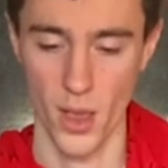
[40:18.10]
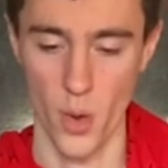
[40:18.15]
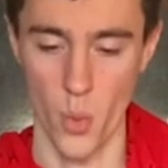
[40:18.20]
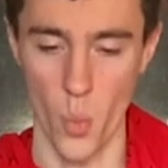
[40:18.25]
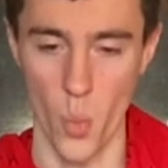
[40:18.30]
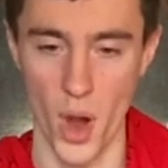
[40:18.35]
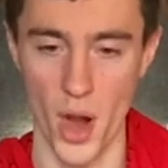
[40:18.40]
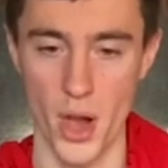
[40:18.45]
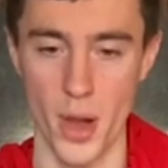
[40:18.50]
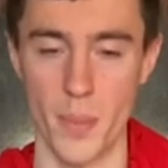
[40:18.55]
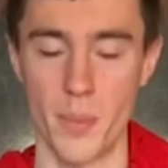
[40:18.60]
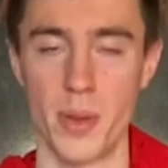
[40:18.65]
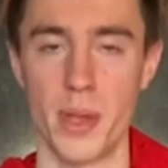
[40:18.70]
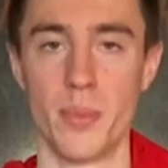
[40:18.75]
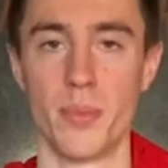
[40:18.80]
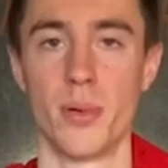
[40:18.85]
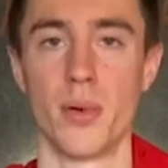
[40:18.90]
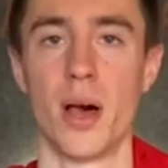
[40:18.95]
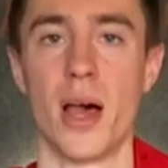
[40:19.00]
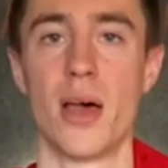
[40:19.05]
why are
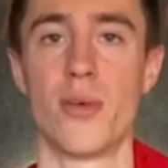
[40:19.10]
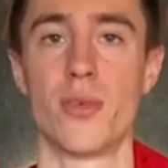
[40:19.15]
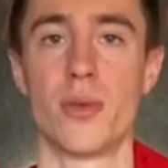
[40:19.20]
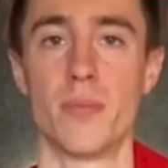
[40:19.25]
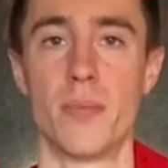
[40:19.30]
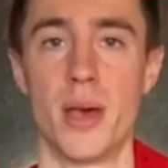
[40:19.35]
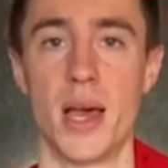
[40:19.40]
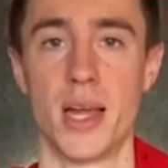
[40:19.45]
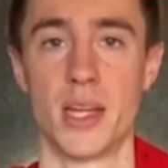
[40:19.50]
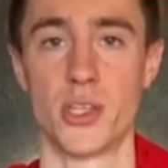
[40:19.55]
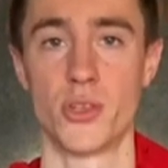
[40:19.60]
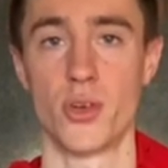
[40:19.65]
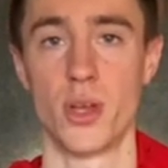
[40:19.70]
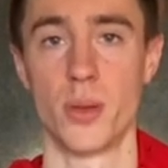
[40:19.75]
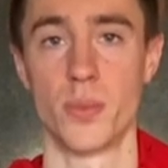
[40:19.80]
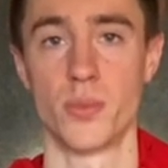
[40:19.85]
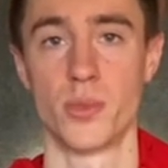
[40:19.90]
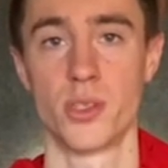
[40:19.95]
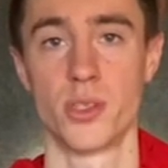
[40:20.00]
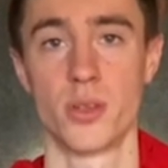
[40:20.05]
people having bad
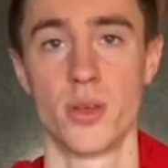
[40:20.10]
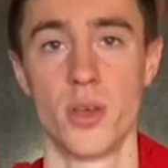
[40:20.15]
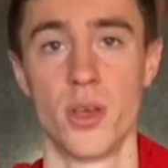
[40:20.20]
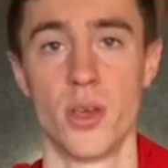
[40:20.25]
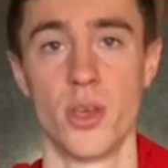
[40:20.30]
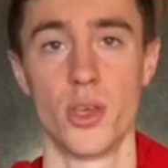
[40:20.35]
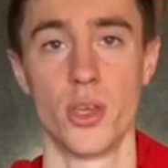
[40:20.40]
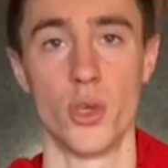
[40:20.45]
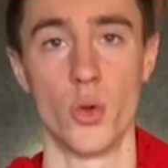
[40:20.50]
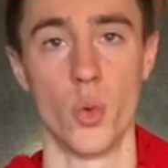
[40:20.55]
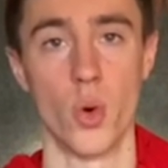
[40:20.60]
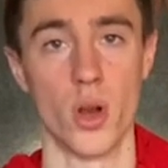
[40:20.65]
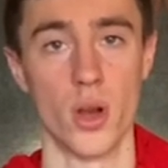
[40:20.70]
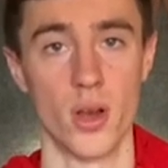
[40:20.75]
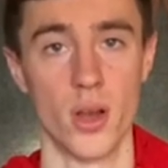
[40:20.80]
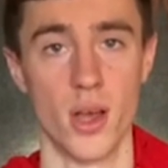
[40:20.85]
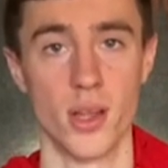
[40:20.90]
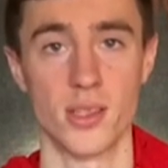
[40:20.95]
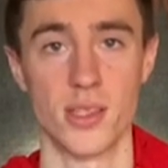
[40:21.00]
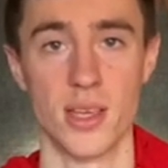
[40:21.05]
trips? You are
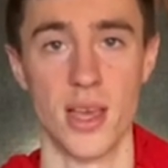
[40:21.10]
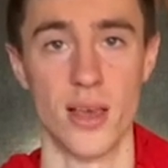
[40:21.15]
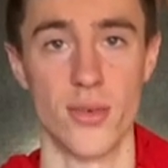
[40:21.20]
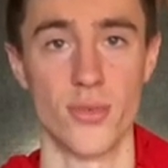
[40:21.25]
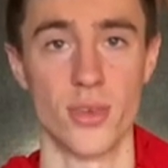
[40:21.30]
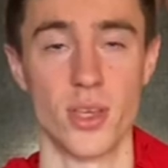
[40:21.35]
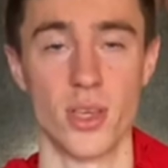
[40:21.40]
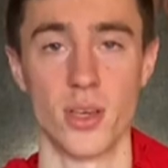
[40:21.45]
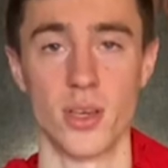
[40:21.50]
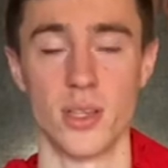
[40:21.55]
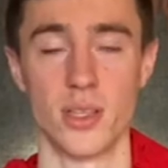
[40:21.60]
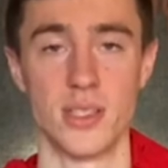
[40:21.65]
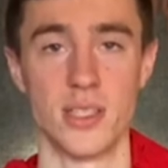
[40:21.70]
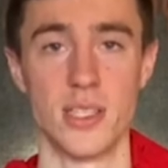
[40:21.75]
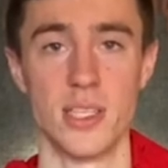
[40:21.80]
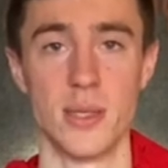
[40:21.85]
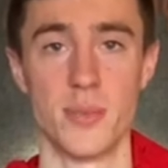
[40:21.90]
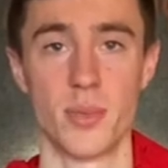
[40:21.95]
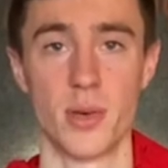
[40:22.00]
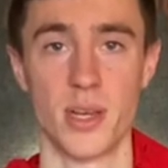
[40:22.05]
not having a
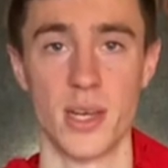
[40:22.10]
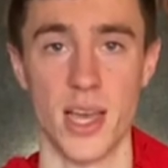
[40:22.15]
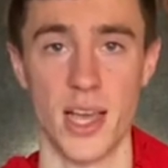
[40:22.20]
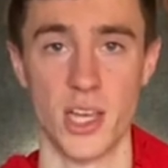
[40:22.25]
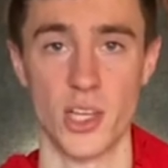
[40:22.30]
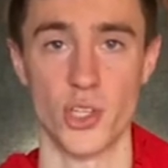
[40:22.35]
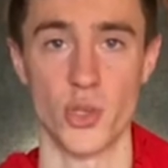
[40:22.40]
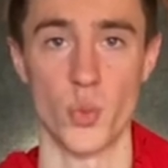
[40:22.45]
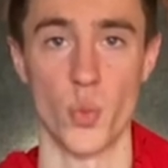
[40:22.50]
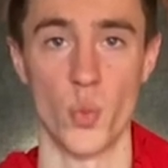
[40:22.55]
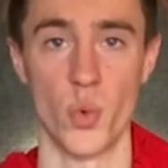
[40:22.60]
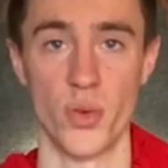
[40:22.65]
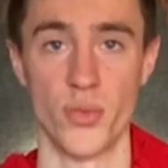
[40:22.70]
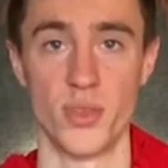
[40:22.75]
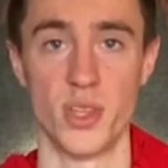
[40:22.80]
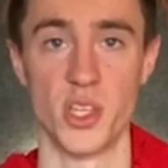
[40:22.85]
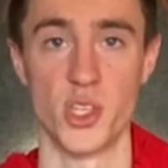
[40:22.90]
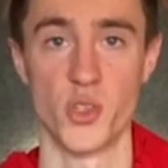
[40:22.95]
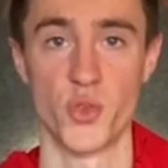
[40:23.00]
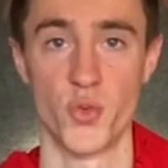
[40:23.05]
deep connection with
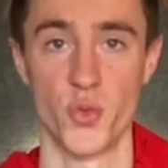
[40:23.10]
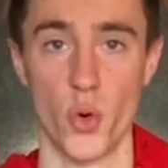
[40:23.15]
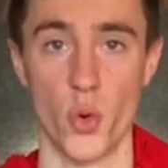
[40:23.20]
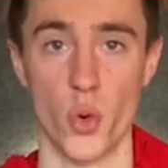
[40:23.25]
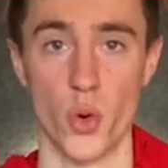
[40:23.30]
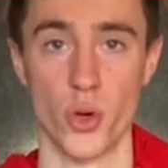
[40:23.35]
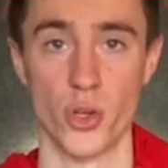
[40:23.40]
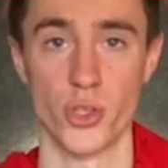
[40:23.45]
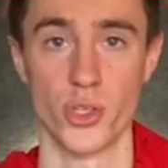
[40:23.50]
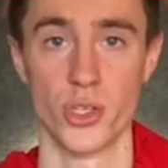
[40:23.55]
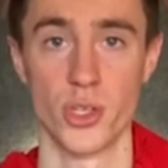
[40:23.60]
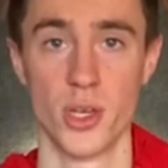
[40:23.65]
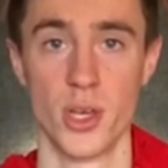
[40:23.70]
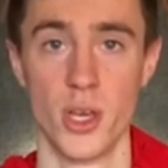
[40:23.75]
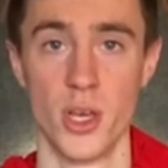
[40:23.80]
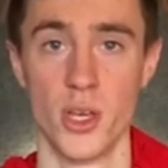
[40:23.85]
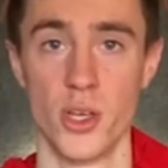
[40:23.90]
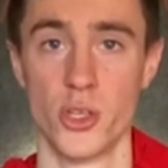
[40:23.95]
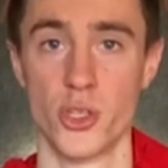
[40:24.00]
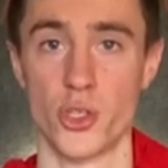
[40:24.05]
this force,
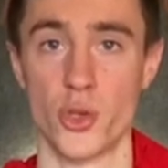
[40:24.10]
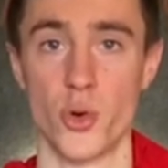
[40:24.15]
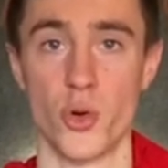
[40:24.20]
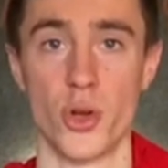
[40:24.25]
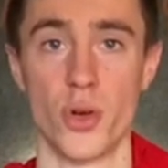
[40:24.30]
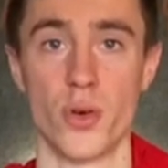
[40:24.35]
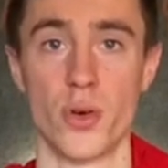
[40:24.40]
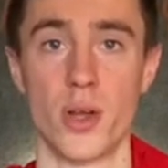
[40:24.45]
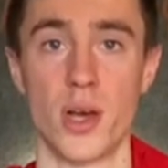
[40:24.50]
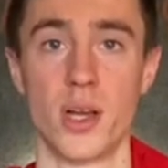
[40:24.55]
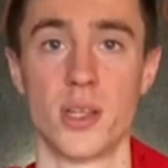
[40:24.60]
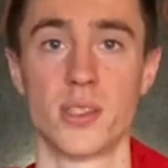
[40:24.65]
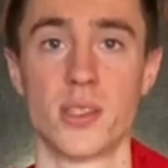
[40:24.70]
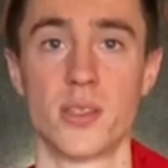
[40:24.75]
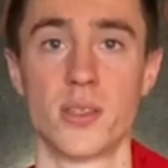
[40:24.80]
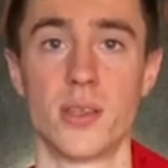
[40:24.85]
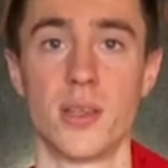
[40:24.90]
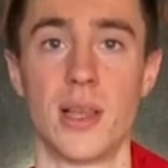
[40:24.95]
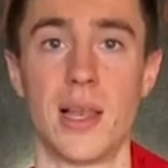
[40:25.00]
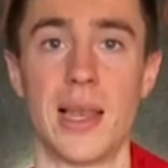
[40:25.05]
so you're not
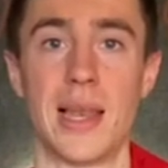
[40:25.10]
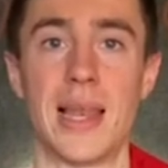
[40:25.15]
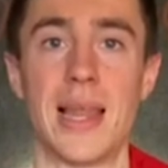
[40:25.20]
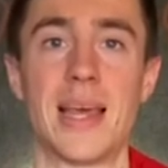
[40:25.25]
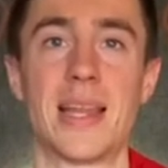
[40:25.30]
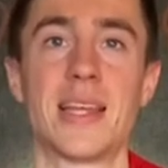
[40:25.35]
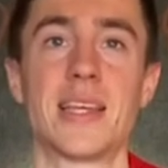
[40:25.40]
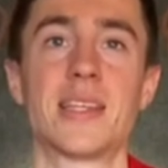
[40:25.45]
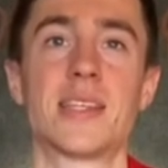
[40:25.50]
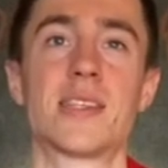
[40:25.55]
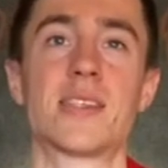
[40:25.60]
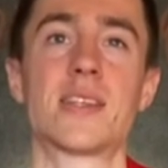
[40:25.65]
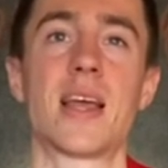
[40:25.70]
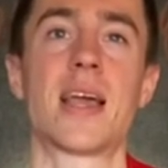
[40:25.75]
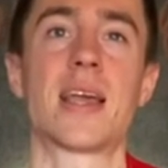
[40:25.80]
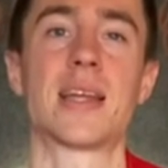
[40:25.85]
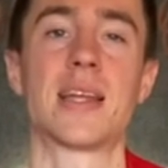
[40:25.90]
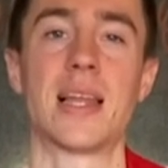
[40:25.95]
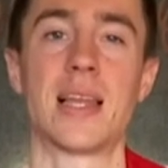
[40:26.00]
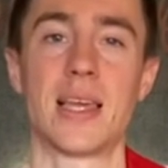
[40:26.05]
letting the
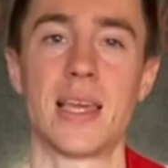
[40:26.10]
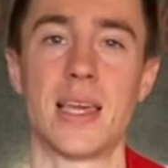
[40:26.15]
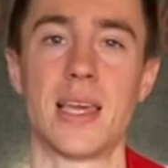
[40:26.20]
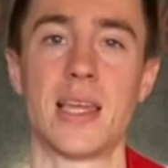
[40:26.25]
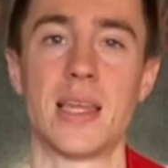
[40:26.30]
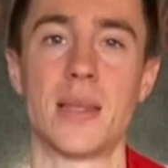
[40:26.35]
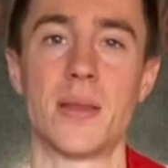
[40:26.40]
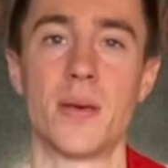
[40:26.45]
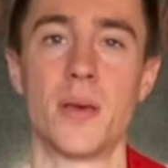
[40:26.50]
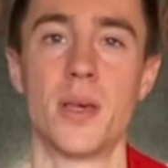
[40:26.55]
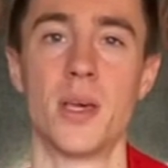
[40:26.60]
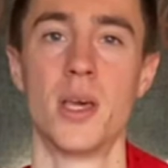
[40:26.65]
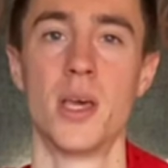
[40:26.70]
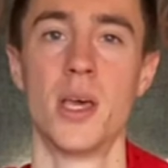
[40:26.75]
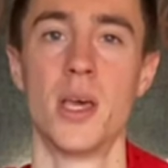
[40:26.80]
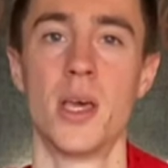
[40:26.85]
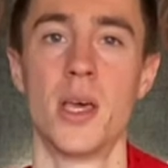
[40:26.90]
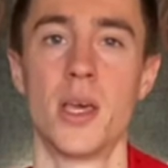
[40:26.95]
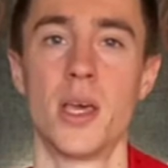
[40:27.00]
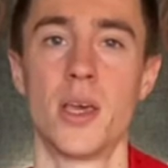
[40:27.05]
psychedelic in.
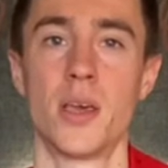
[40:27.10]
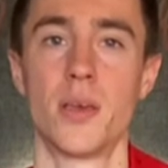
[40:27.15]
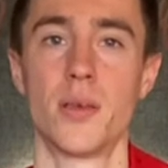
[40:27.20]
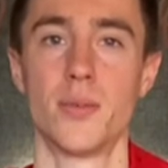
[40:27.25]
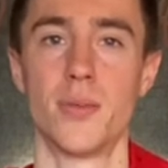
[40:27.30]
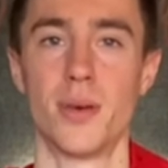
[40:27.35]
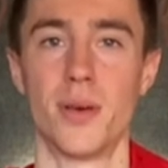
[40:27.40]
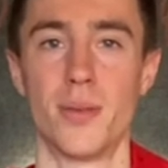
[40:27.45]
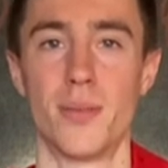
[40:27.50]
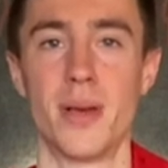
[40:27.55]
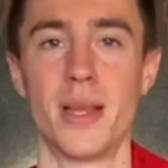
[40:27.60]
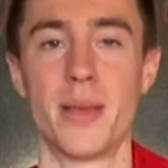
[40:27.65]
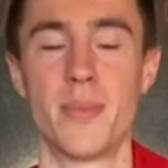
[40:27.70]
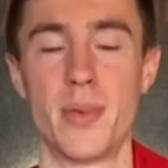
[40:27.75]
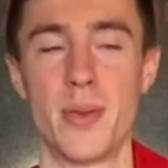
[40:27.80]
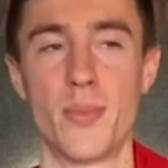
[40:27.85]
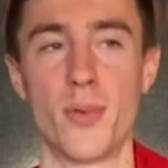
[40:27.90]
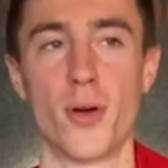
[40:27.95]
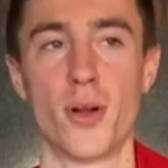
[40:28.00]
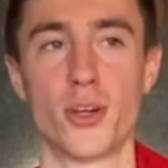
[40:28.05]
Many
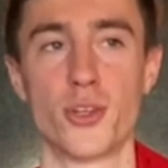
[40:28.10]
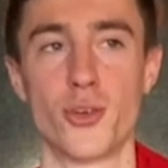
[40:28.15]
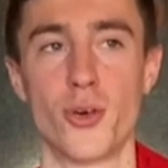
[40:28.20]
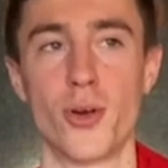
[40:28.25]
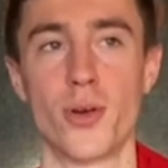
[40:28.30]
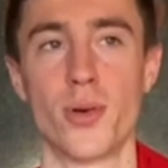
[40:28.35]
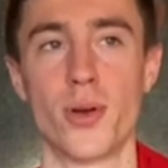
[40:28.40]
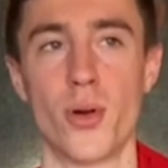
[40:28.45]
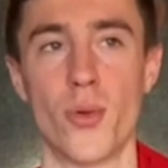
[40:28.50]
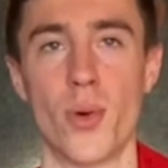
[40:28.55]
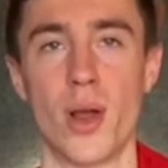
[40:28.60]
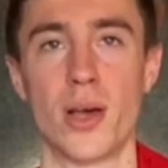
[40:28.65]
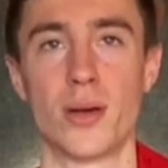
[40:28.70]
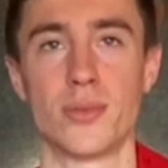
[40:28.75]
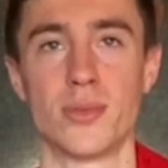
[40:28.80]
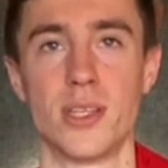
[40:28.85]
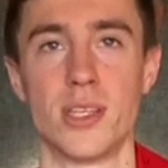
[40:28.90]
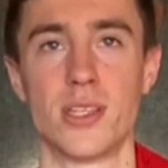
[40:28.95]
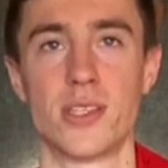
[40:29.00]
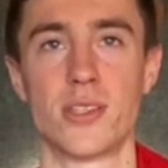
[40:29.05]
people are throwing
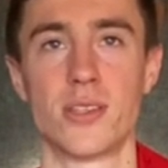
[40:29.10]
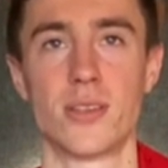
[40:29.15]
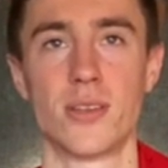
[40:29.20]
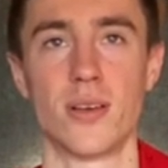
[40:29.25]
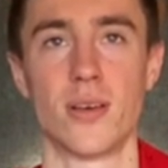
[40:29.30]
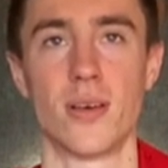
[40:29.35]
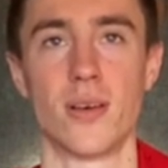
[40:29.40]
around this